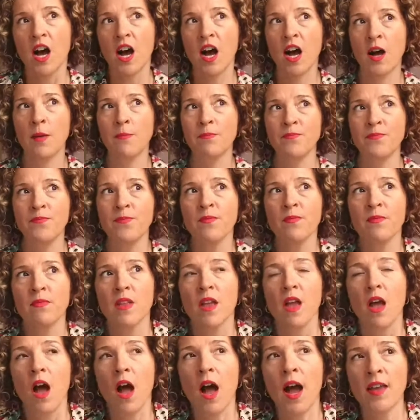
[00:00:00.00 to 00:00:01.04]
Um,
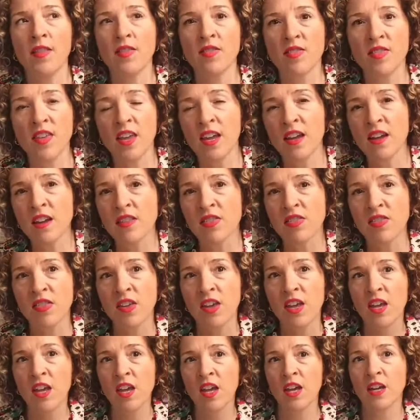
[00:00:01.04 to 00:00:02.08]
I think
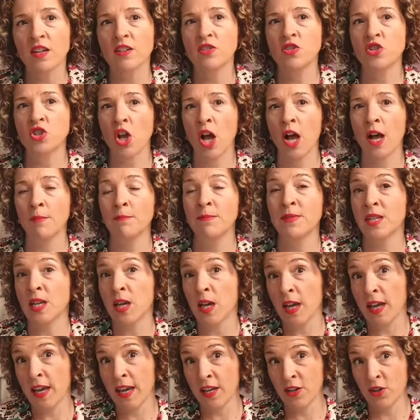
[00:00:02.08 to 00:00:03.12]
the job
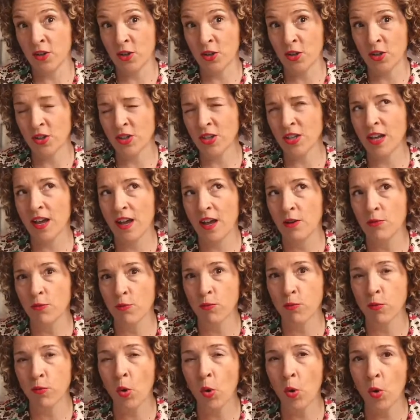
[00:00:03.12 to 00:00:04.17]
title
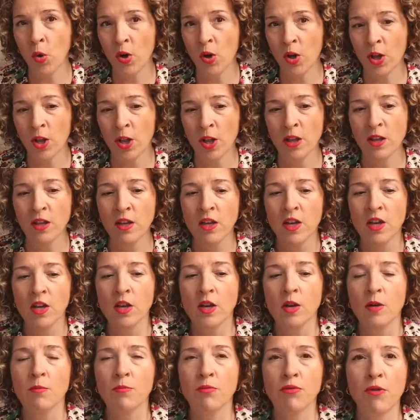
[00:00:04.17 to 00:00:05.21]
and role,
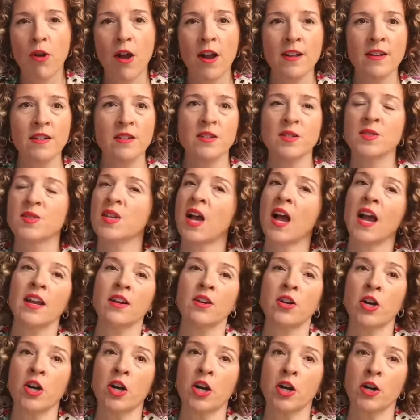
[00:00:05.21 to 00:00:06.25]
product
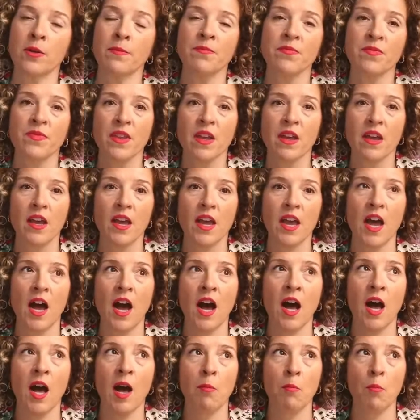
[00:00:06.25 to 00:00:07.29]
designer,
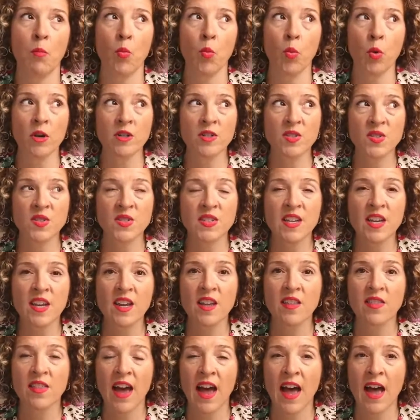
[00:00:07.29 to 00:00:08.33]
um, we're
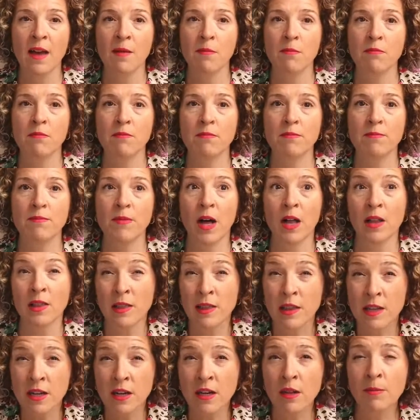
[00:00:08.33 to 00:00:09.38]
seeing that a
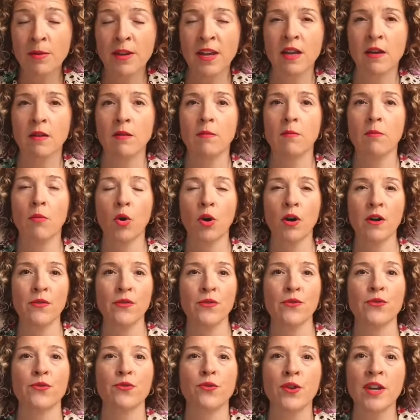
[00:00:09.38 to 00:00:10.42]
little bit more
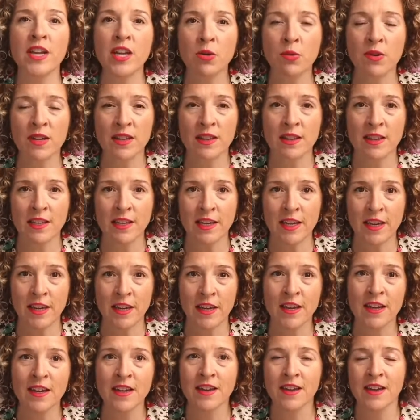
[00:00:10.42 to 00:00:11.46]

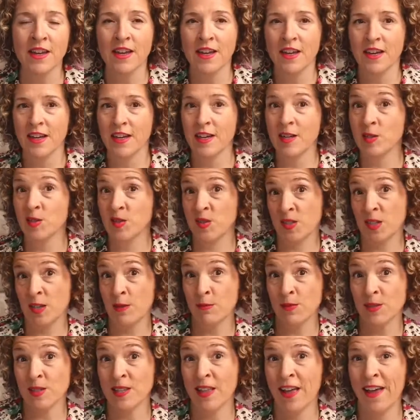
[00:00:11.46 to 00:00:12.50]
frequently. It
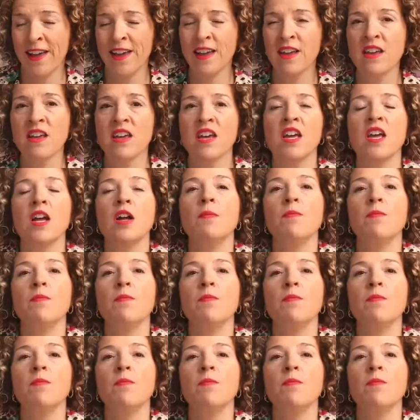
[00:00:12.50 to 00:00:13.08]
seems like